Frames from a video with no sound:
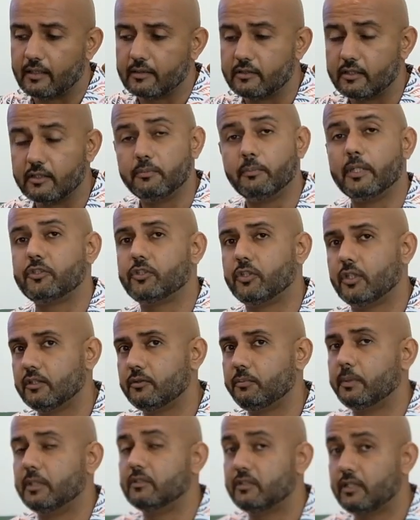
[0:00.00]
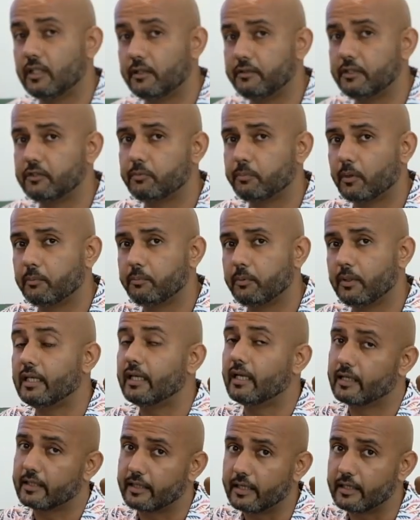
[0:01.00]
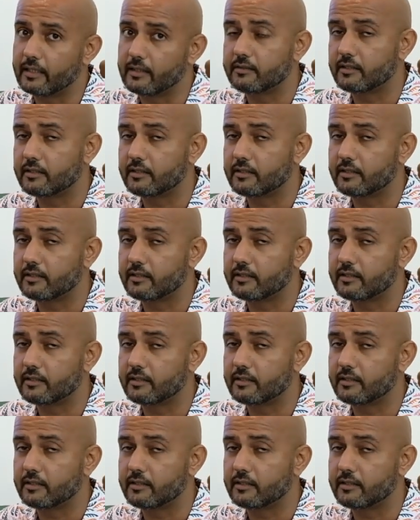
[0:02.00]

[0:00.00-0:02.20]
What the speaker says: just make sure it's been serviced properly. Again,